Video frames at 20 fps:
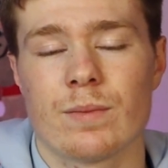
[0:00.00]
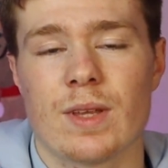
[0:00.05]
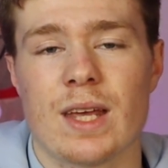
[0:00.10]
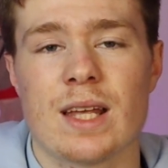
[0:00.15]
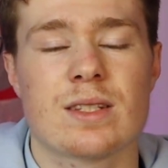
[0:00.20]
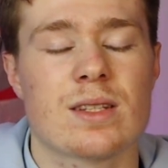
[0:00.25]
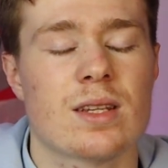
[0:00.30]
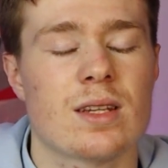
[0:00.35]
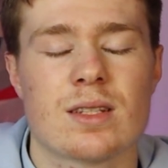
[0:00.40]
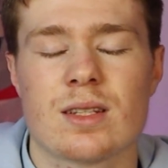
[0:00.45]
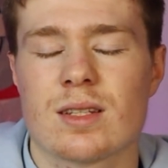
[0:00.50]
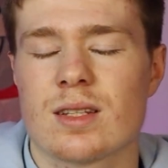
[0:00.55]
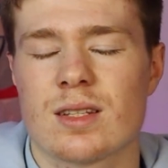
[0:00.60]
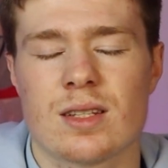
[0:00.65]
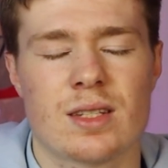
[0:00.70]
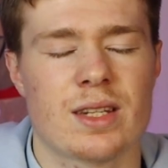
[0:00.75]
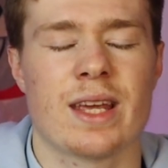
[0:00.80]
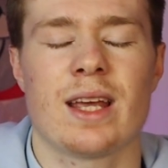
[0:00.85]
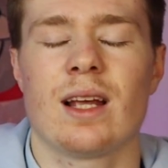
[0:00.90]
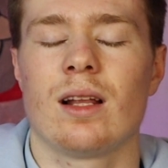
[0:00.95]
it's a
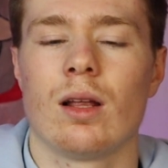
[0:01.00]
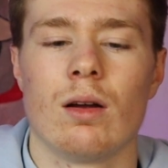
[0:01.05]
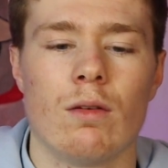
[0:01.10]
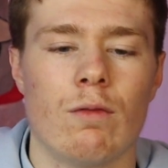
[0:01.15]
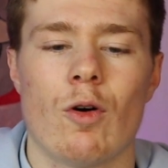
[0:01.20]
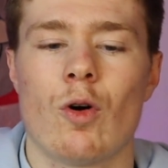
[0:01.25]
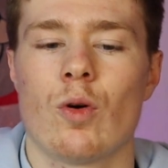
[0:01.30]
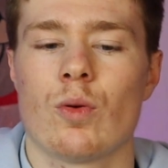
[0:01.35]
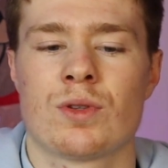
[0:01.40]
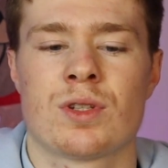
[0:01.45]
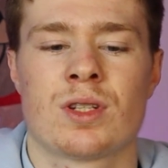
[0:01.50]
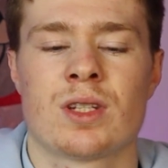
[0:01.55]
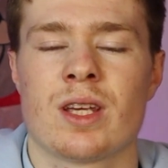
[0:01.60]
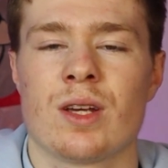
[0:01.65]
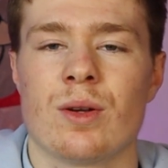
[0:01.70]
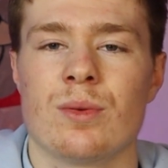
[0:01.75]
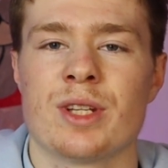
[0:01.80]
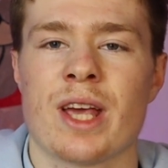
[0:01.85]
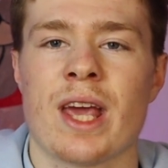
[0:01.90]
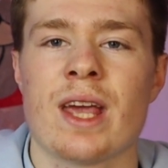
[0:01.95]
steal of all
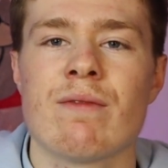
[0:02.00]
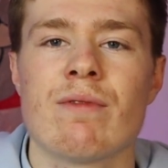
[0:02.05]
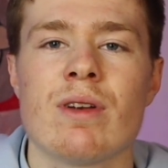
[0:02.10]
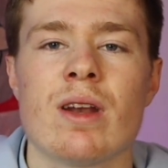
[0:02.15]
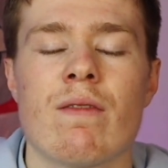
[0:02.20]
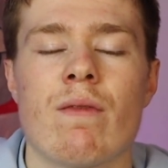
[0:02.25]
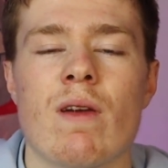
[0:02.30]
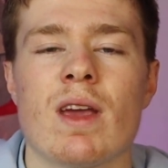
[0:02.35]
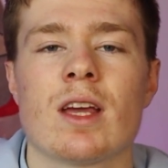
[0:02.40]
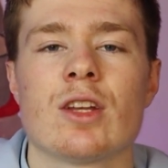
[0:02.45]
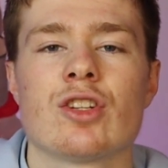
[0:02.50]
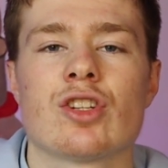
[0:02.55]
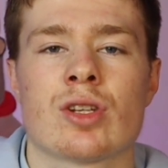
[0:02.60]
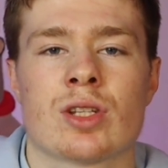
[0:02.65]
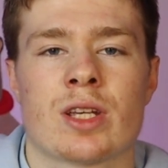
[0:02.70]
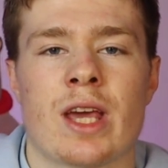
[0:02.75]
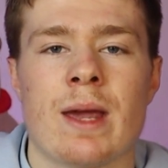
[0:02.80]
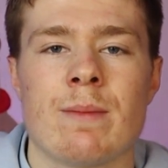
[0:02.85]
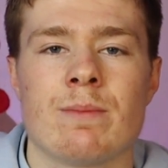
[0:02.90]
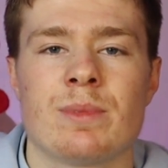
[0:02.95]
steals. Even if he can
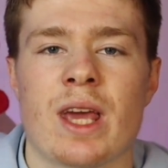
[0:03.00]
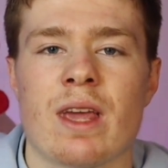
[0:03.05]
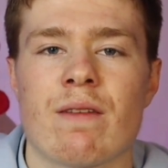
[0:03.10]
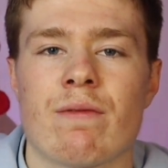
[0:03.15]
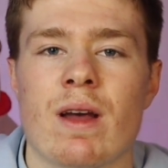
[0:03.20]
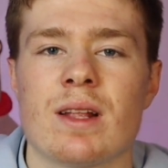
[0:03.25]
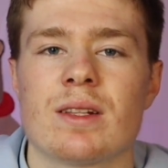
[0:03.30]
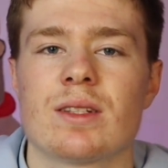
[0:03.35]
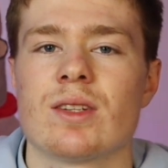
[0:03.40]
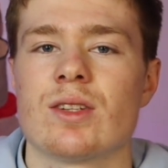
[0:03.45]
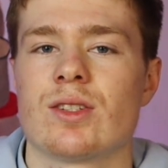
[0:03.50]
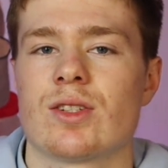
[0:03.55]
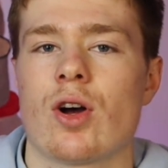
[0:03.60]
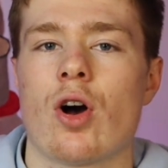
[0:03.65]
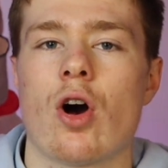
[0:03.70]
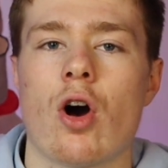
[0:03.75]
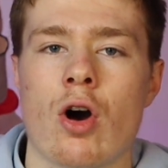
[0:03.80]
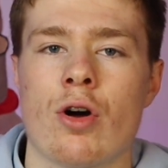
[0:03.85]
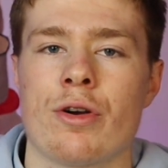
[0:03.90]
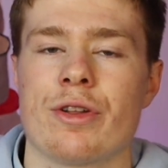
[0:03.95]
just keep defenses
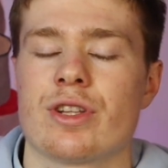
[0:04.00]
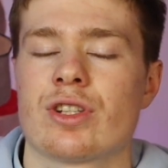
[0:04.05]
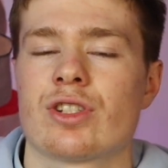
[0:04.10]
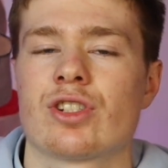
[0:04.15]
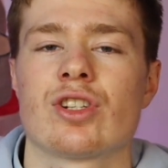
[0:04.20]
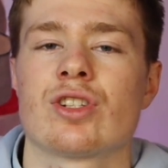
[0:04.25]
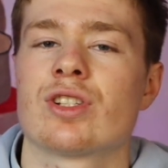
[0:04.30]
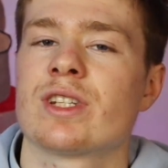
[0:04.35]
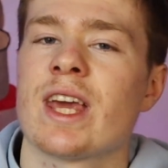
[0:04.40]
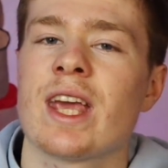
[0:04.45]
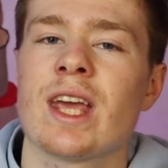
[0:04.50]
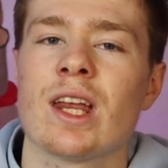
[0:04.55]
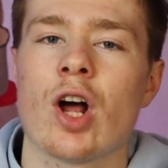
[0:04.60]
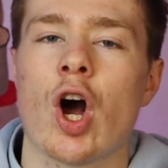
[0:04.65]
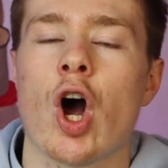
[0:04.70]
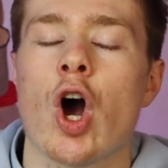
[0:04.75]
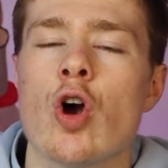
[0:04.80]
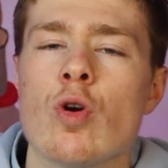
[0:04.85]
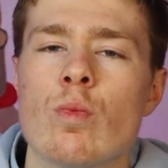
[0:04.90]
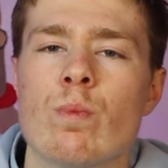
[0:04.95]
honest, just hit
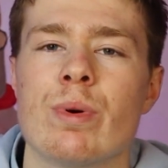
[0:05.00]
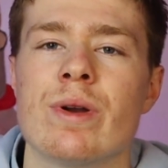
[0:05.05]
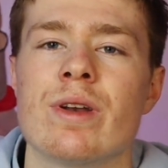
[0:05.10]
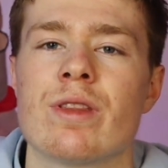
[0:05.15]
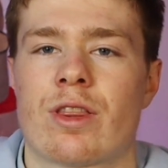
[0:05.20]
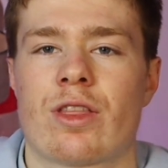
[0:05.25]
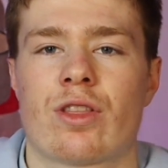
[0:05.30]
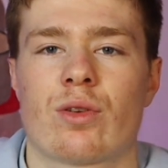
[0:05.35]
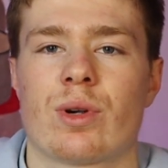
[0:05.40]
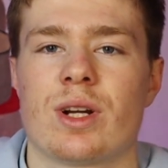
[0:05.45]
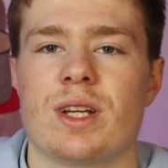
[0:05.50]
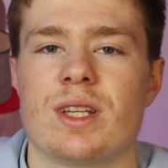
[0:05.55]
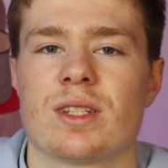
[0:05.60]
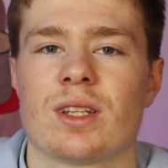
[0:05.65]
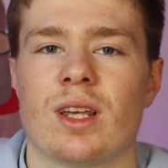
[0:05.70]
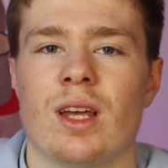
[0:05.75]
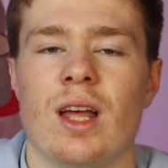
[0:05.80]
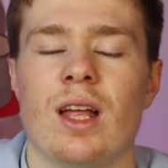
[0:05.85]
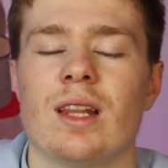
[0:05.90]
open threes.